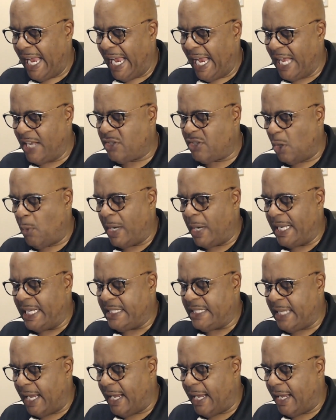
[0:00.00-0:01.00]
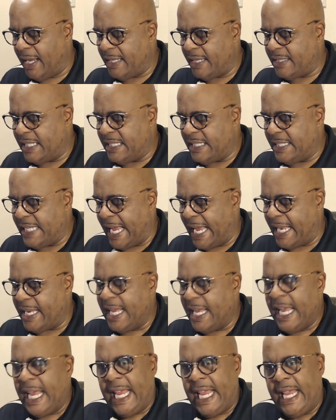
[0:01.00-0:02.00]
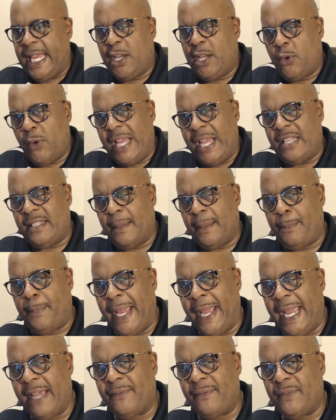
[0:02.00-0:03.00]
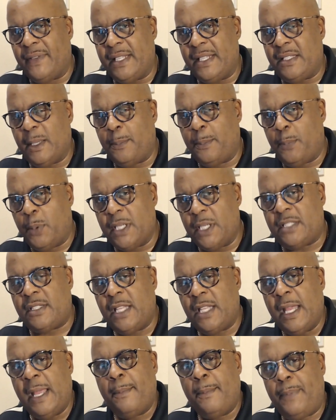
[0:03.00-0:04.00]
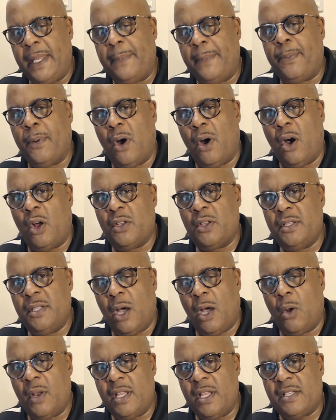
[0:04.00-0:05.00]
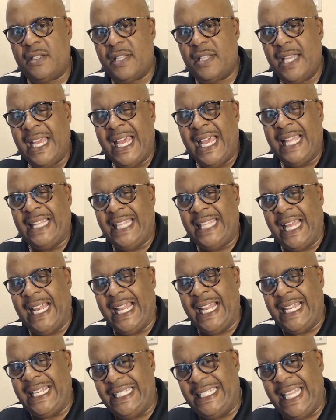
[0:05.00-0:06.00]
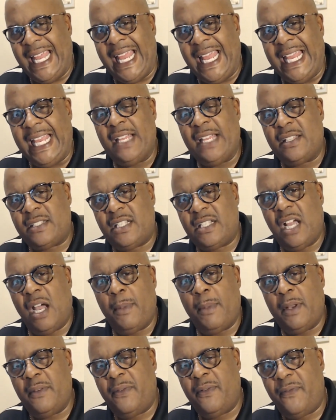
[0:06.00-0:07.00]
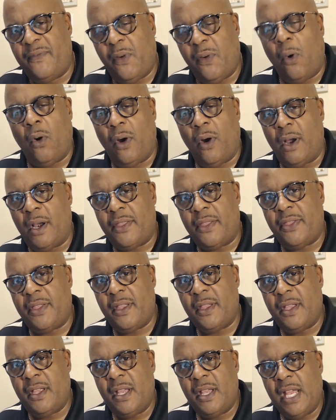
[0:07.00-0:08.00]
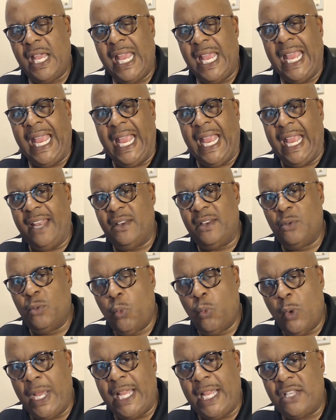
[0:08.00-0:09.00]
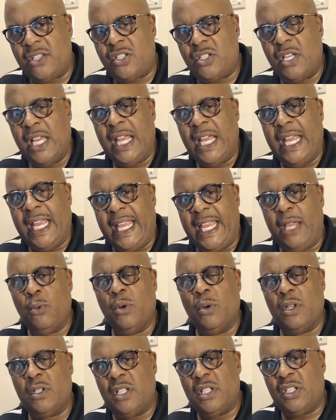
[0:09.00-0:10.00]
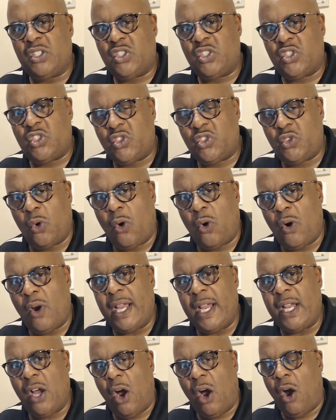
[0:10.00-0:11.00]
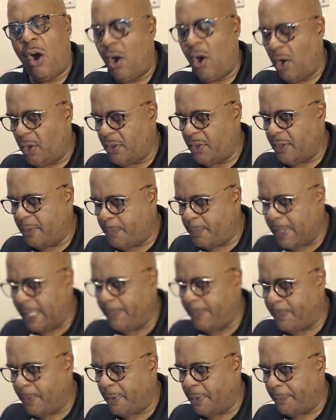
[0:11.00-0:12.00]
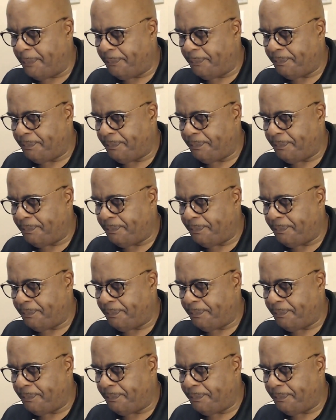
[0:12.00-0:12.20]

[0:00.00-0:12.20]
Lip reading: And so what he does is that he creates a pamphlet to put people on notice that a day is coming forth in which he will destroy all the people.